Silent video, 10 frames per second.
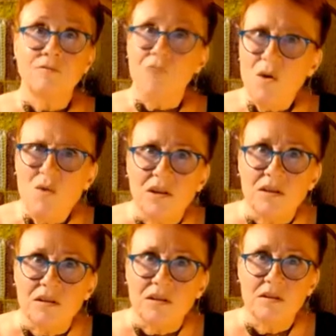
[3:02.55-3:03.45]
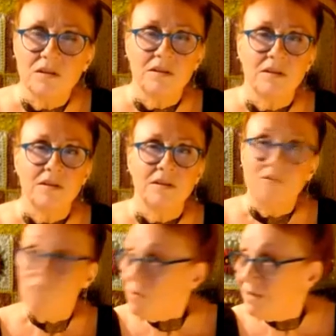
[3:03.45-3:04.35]
Roland,
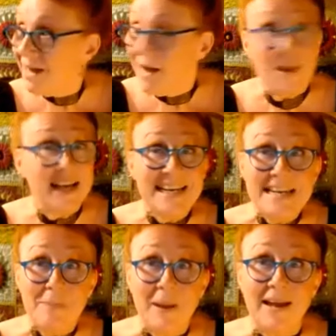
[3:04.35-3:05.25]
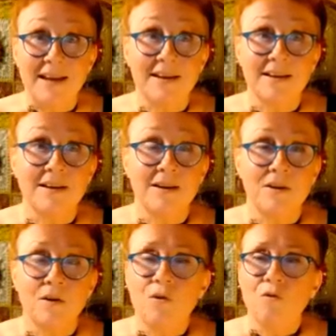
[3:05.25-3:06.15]
like my guinea pig.
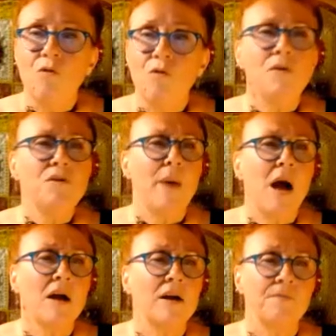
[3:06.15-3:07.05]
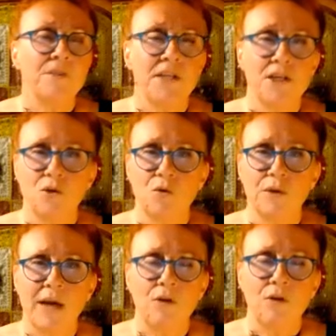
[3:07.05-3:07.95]
"Roland Buck," the teacher
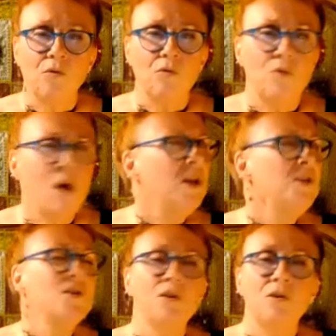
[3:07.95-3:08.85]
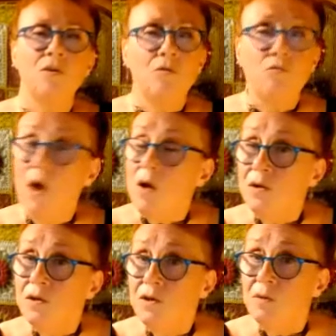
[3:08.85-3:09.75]
called out.
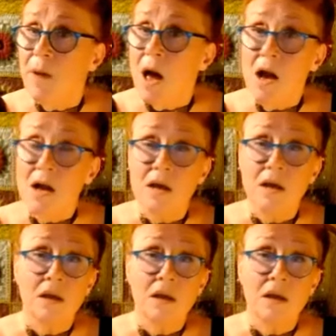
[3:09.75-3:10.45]
Roland Buck."